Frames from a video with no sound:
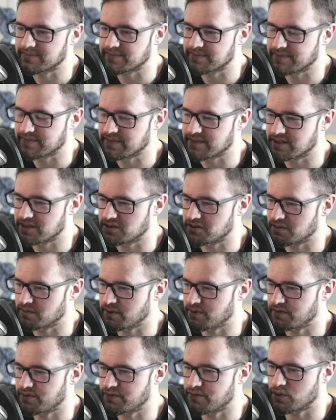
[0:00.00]
It's showing me
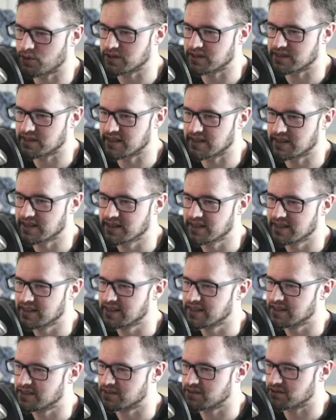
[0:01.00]
Forza.
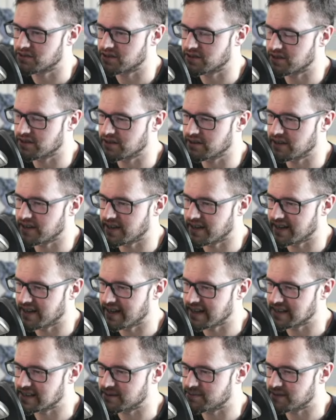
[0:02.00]
So it's clearly not
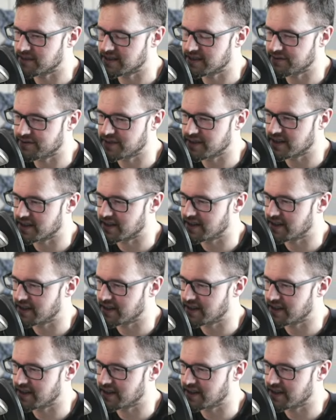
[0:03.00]
that specific. I can't